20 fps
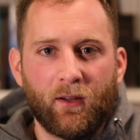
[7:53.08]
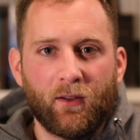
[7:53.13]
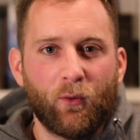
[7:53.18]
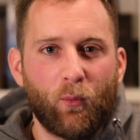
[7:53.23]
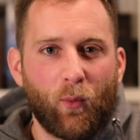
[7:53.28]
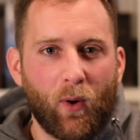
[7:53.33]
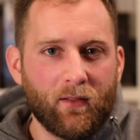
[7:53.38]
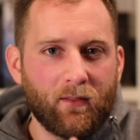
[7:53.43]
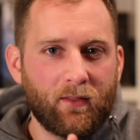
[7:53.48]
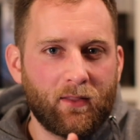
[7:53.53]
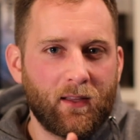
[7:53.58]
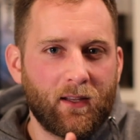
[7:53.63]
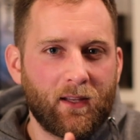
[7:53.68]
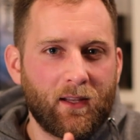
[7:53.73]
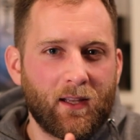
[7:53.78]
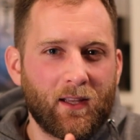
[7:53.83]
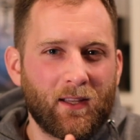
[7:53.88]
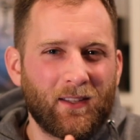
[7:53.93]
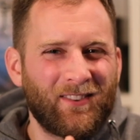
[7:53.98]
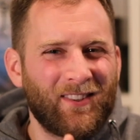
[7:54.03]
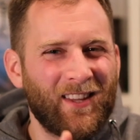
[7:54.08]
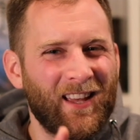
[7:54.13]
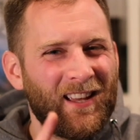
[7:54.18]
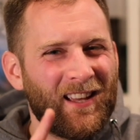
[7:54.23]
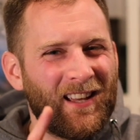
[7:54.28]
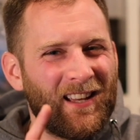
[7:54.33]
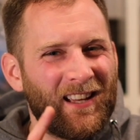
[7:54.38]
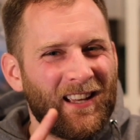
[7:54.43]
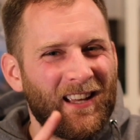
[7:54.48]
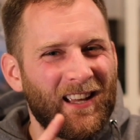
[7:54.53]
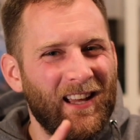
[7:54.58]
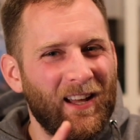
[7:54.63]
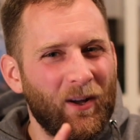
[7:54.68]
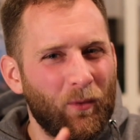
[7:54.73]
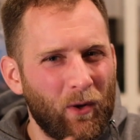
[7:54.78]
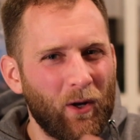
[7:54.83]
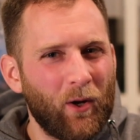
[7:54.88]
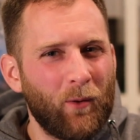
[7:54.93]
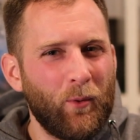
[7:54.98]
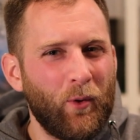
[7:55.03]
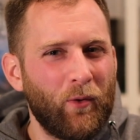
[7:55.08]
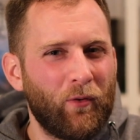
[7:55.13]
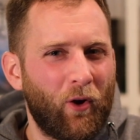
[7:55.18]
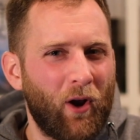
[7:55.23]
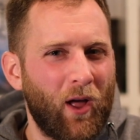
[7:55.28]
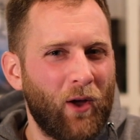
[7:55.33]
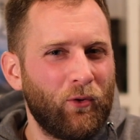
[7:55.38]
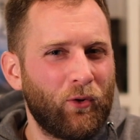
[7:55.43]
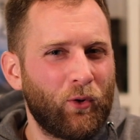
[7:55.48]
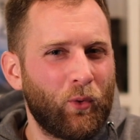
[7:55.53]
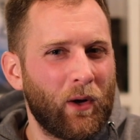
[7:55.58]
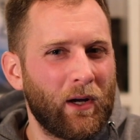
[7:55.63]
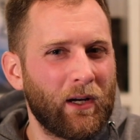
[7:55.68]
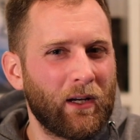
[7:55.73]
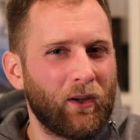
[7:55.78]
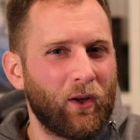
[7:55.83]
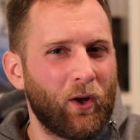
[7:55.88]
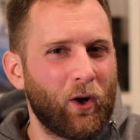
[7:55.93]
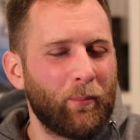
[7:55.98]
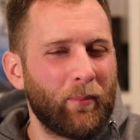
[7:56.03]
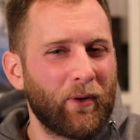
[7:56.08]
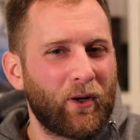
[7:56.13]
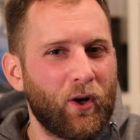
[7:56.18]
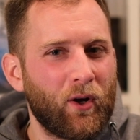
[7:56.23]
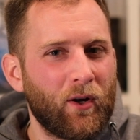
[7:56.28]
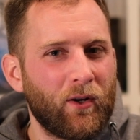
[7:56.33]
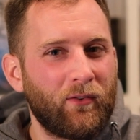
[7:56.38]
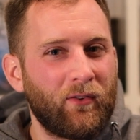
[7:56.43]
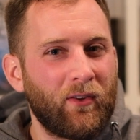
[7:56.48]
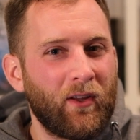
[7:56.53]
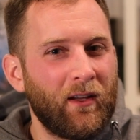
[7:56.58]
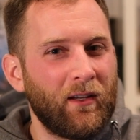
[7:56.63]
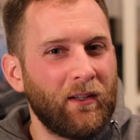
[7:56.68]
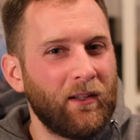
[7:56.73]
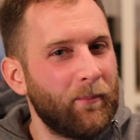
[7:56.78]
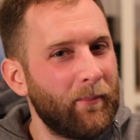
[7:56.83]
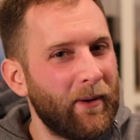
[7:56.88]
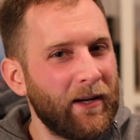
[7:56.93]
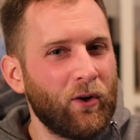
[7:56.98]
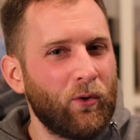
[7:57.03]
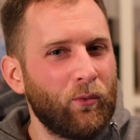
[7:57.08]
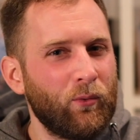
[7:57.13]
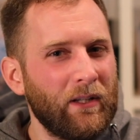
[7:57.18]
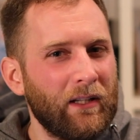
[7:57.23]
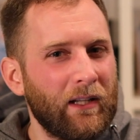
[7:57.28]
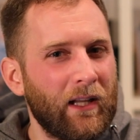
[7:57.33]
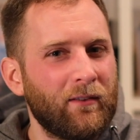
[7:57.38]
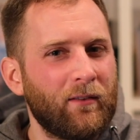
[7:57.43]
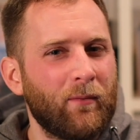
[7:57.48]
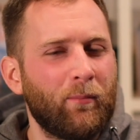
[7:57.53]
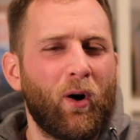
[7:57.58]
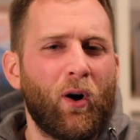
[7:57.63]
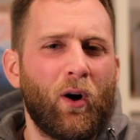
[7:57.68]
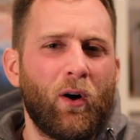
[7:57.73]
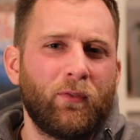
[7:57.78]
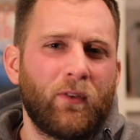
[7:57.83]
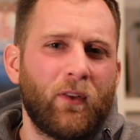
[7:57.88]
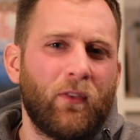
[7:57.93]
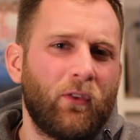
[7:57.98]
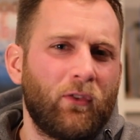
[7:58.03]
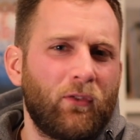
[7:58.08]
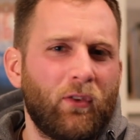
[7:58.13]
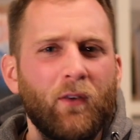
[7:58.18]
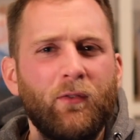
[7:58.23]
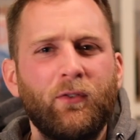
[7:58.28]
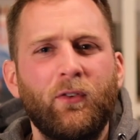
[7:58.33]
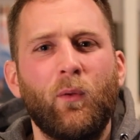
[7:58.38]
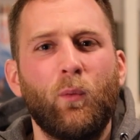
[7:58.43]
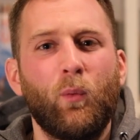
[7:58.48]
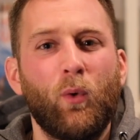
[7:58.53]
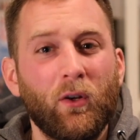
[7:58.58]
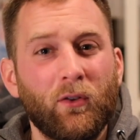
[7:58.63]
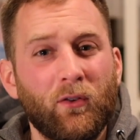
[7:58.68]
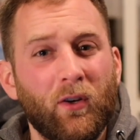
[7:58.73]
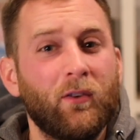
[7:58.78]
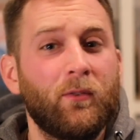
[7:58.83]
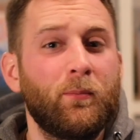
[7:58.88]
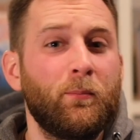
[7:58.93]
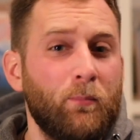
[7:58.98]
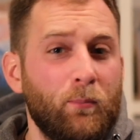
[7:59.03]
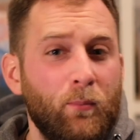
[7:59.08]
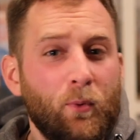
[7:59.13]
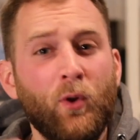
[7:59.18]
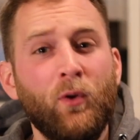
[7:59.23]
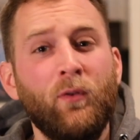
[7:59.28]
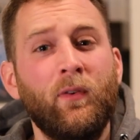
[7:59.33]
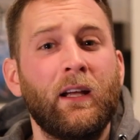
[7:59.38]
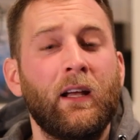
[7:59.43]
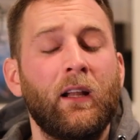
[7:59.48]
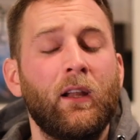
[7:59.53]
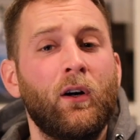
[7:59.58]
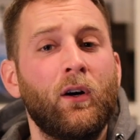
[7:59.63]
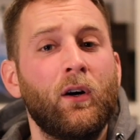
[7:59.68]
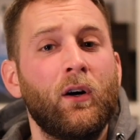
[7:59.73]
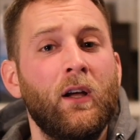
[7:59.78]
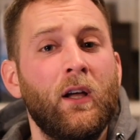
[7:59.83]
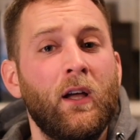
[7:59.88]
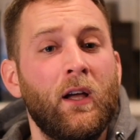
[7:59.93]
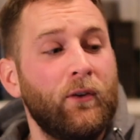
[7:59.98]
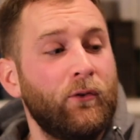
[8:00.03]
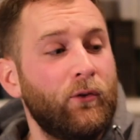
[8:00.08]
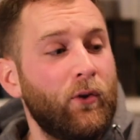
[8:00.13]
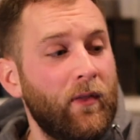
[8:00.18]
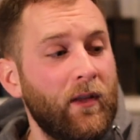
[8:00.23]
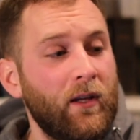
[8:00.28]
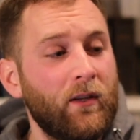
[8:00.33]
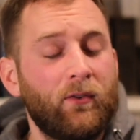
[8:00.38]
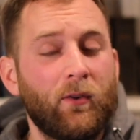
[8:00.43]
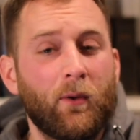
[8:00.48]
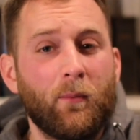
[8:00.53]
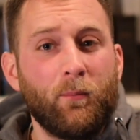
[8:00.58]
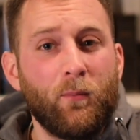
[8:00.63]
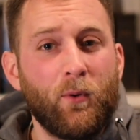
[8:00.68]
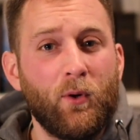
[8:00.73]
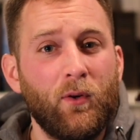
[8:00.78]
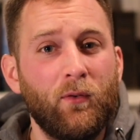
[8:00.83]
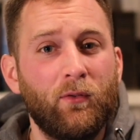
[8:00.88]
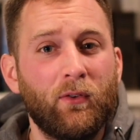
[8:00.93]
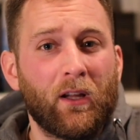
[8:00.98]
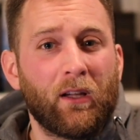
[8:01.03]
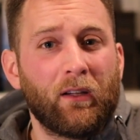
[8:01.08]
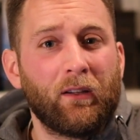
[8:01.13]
The one thing is, it will move around quite a lot because you might not realise it, but often the surface of the water is moving a lot. So this moves a